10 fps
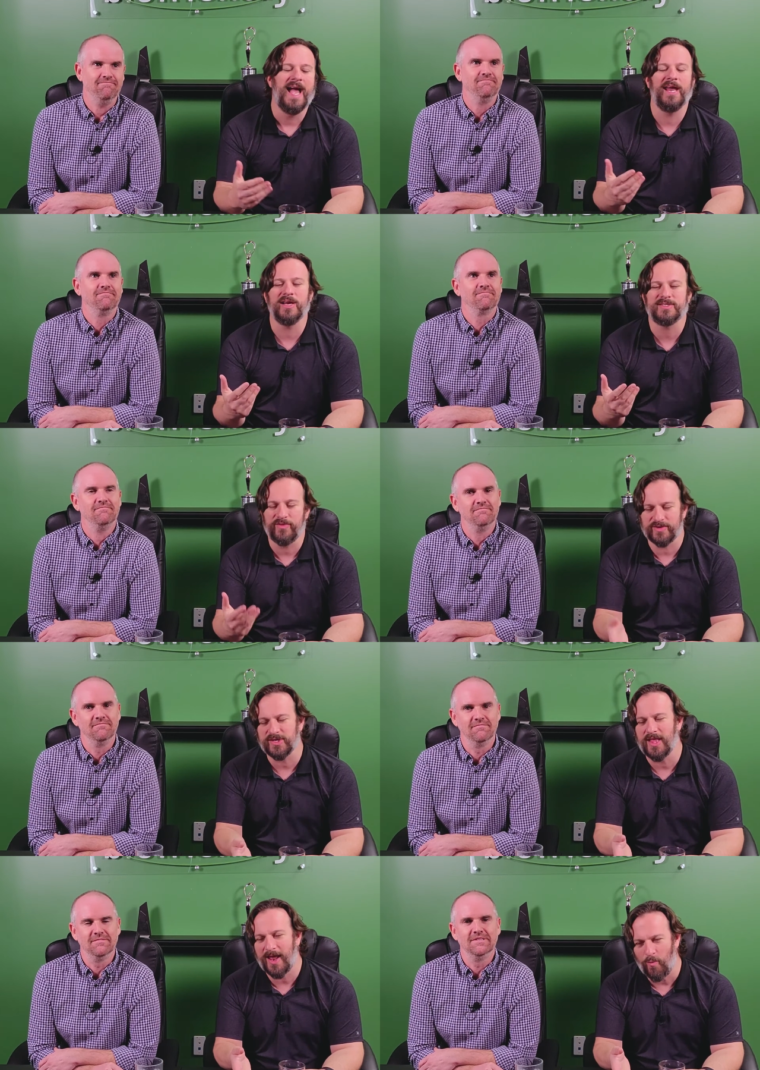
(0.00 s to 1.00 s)
Speaker 1: and also
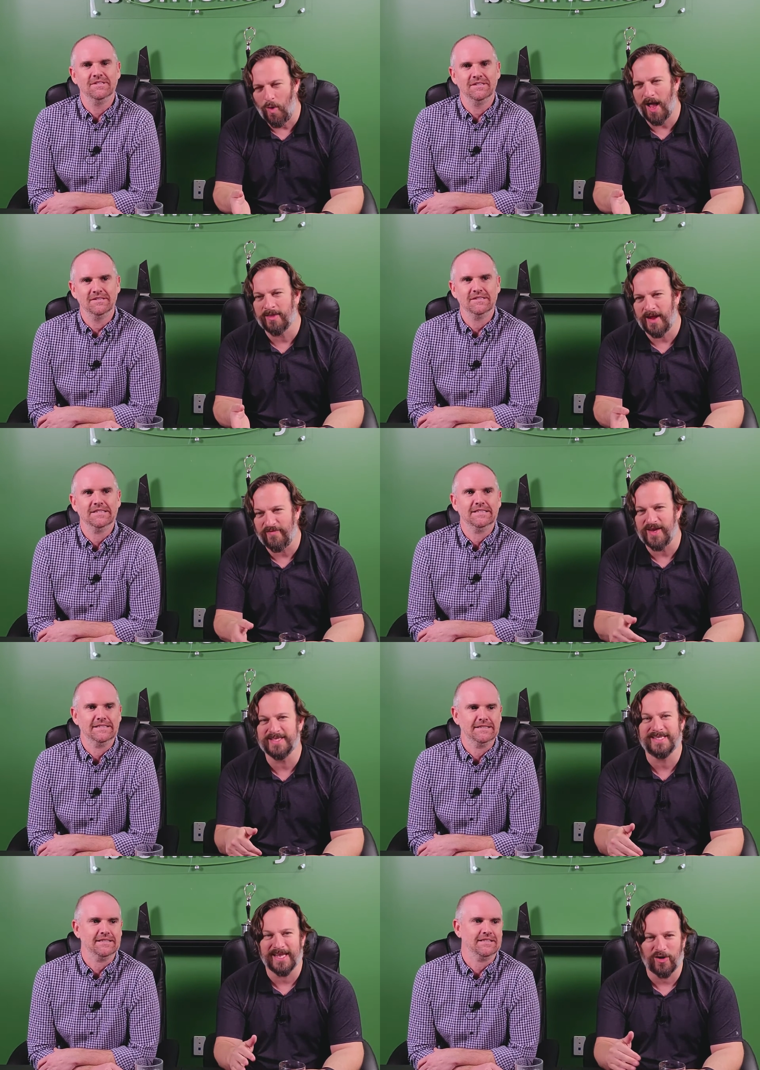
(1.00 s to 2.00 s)
there's a lot of wildlife that
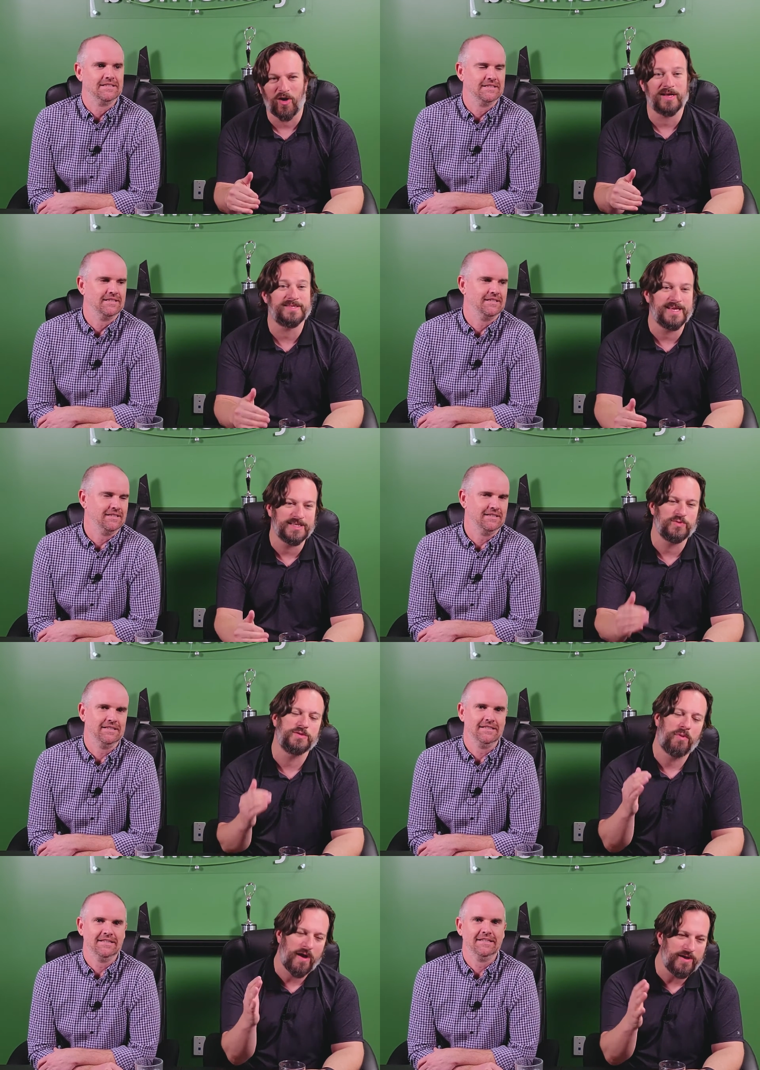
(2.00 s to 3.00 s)
needs to get across this. We
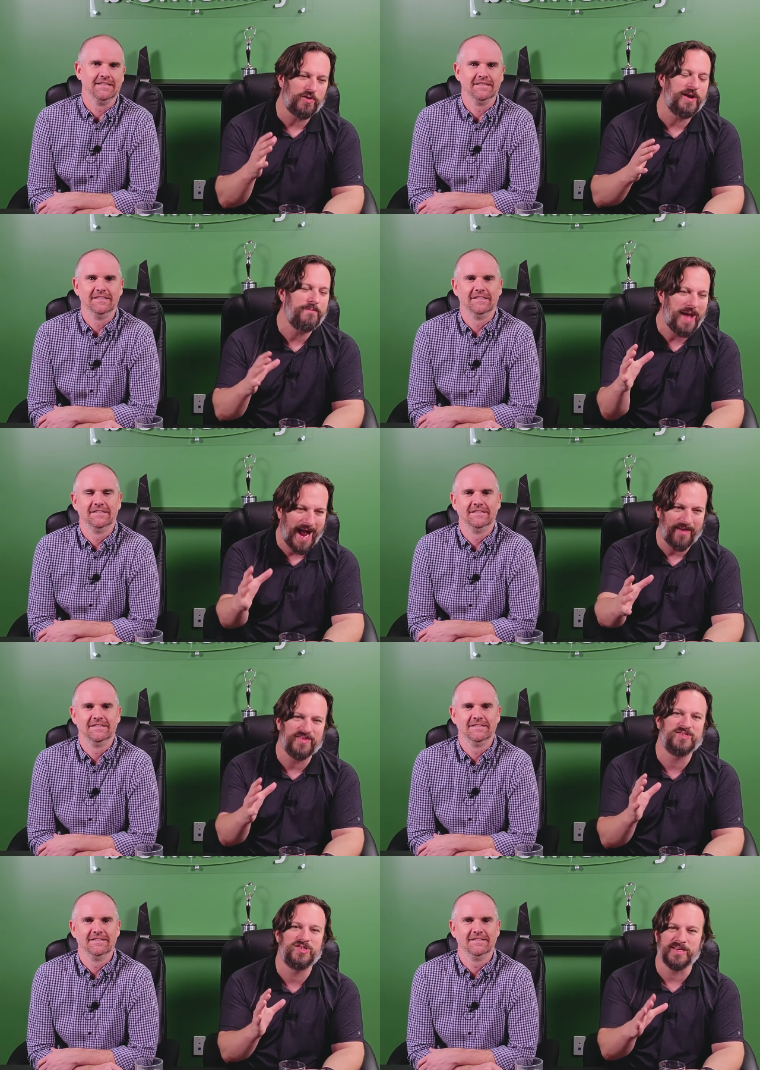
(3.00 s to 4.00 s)
should probably create a path
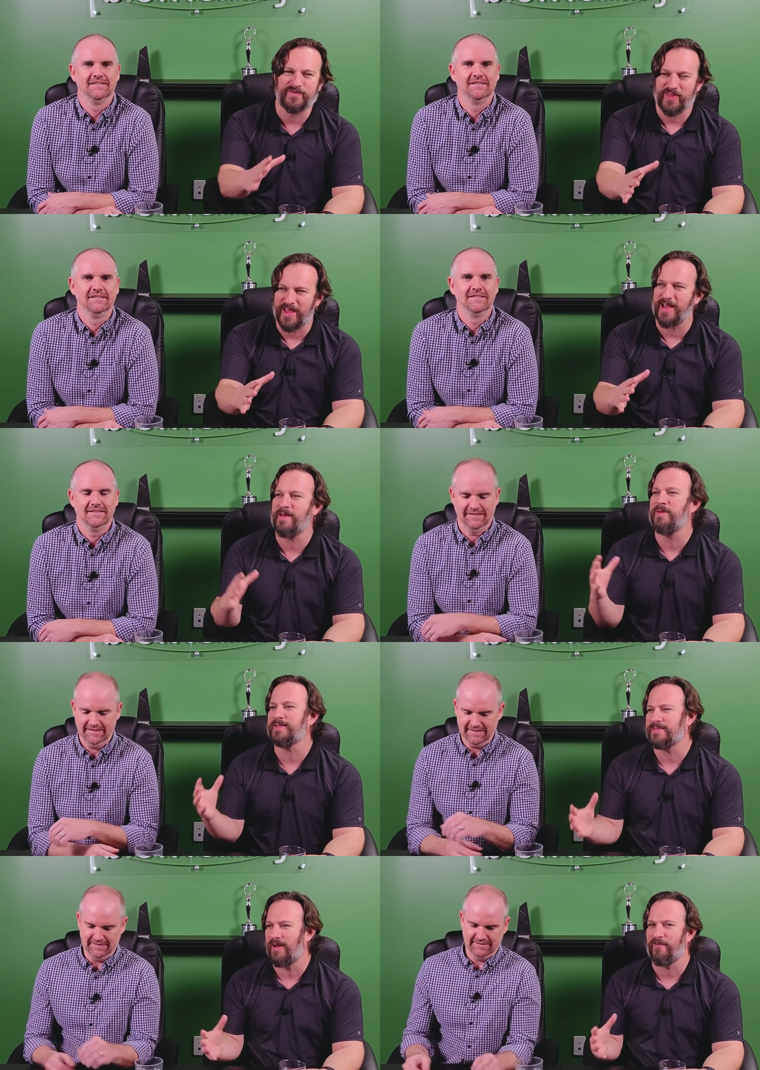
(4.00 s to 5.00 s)
that's just for them and
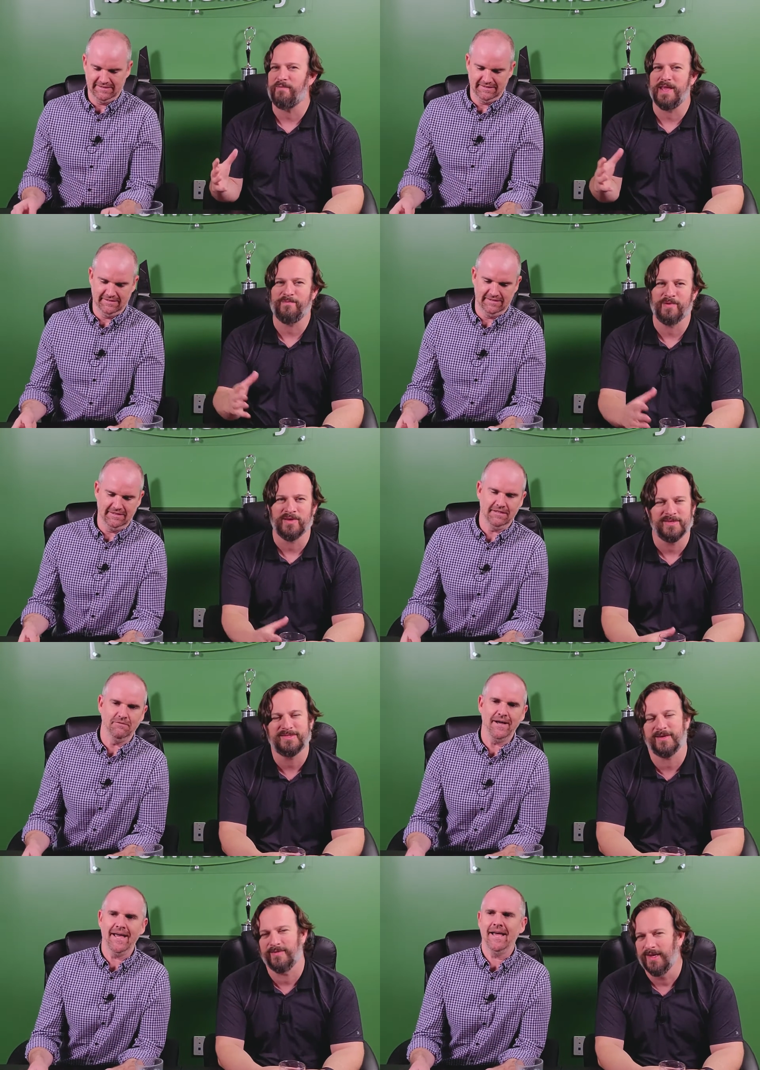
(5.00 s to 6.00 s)
it's not for people.
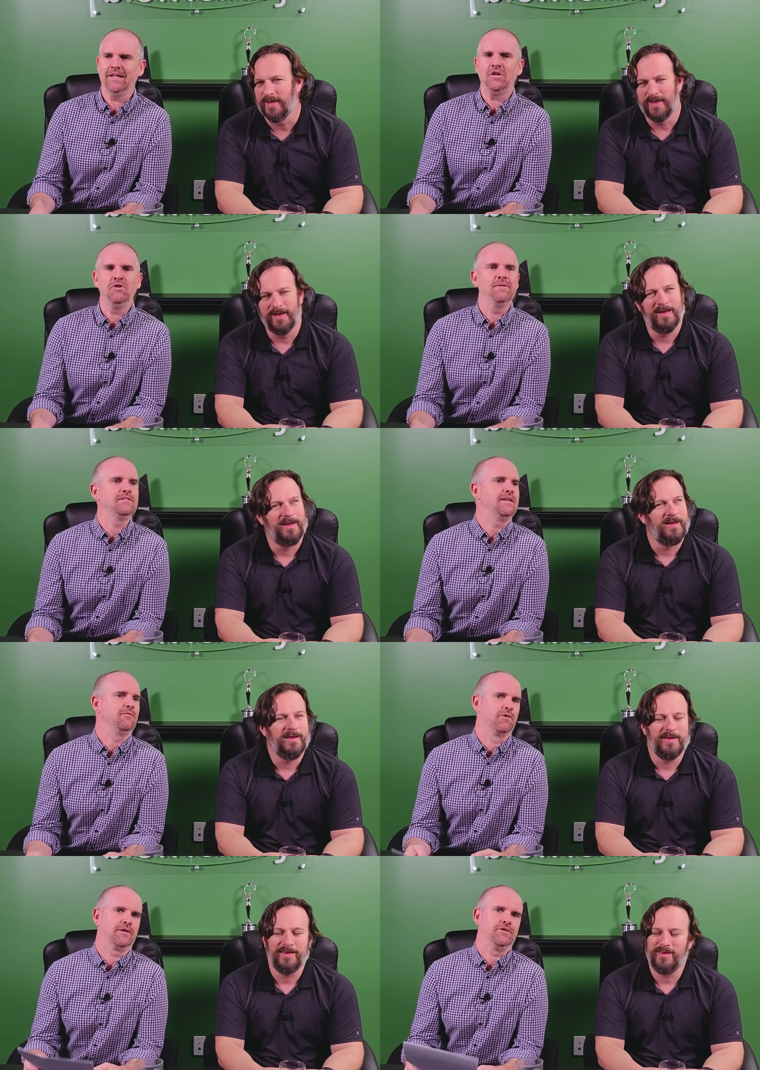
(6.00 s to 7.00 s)
So.
Speaker 2: Well, humans
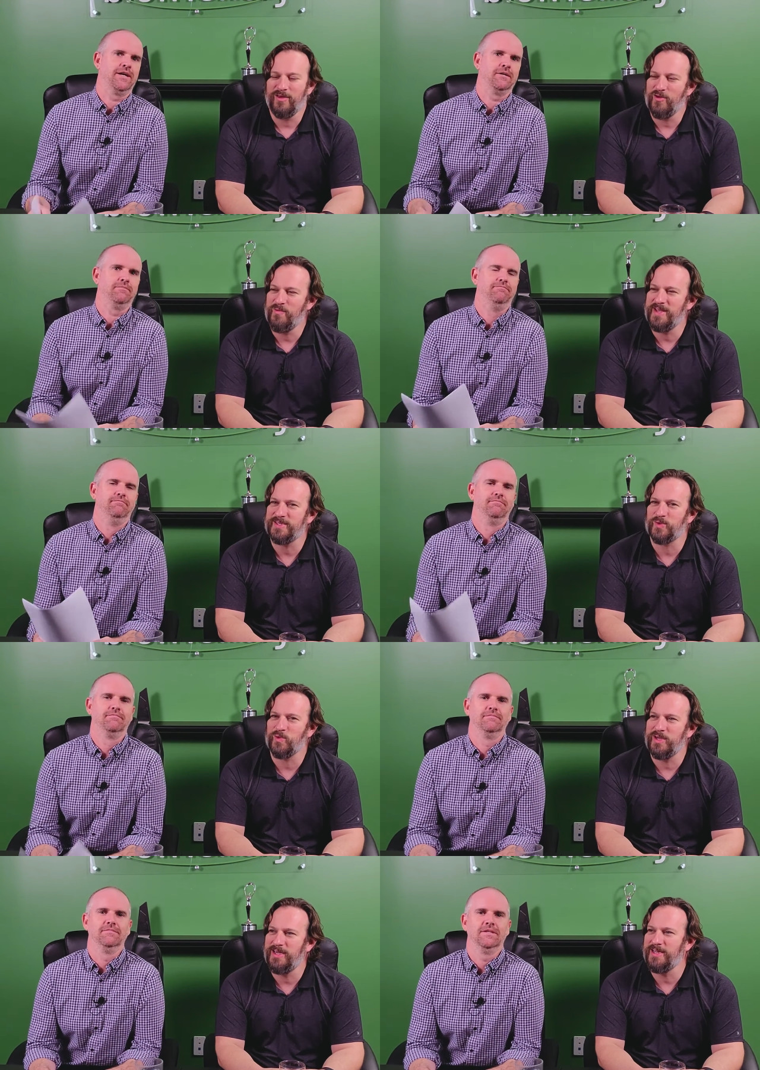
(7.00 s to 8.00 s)
need work, Jacob. Humans
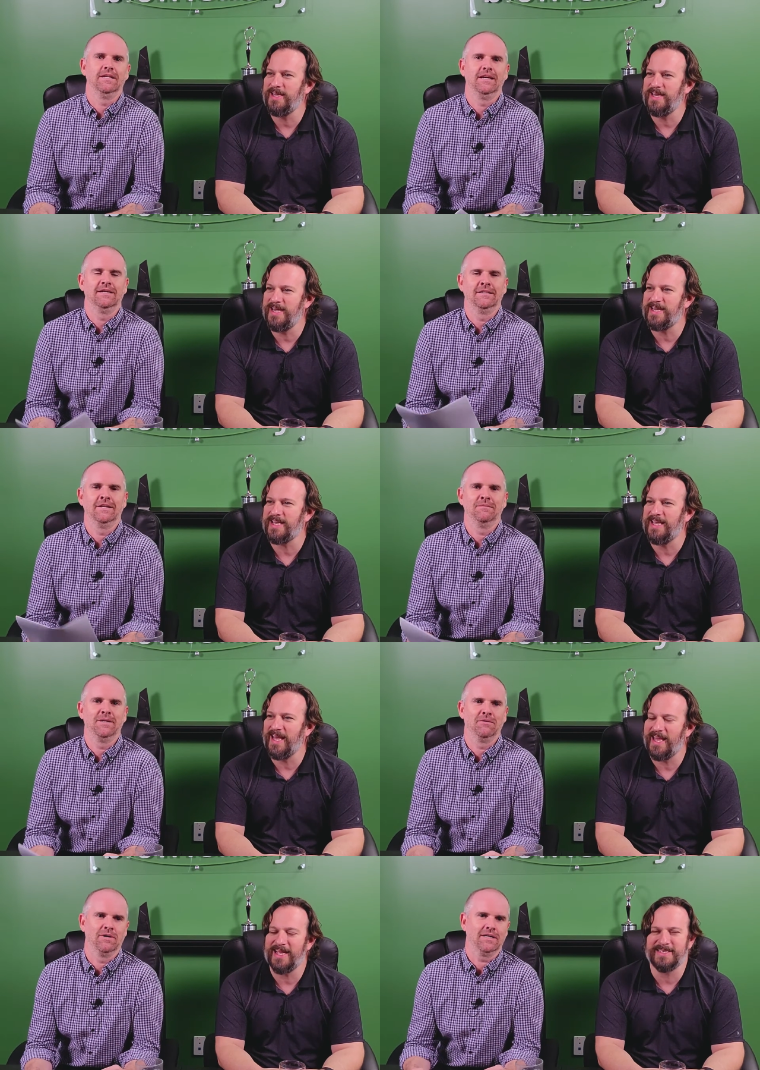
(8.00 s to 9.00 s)
really need, need, a little
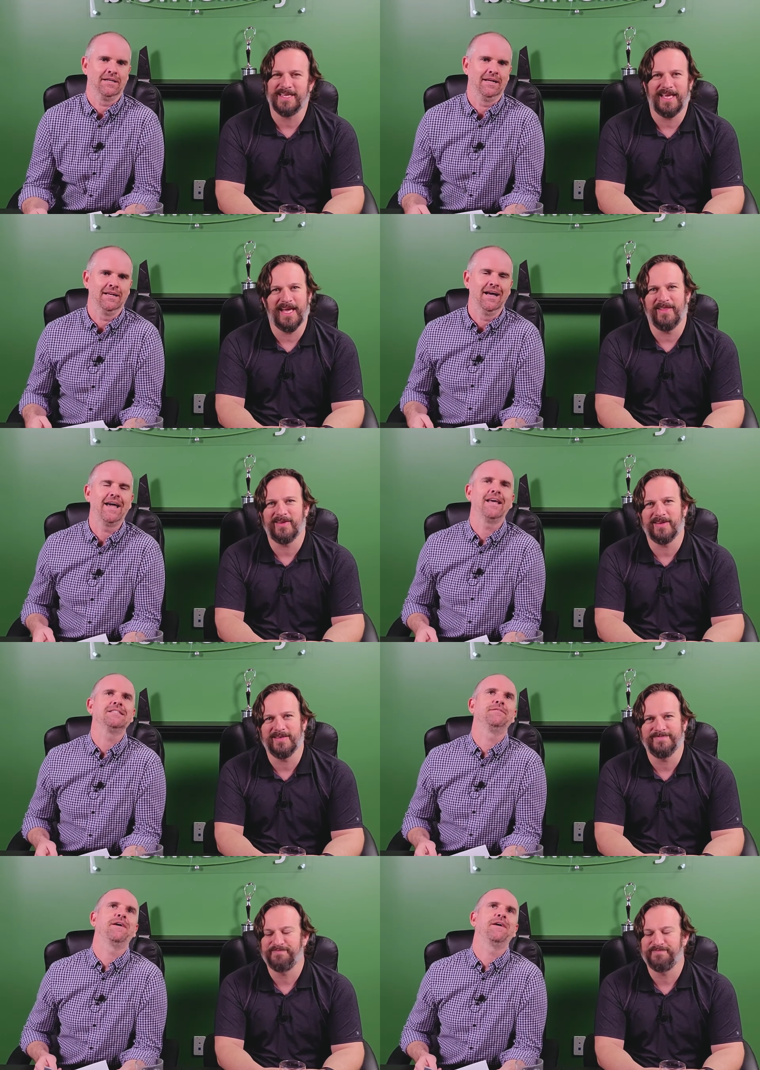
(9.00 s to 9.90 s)
bit of work. Yeah. I guess if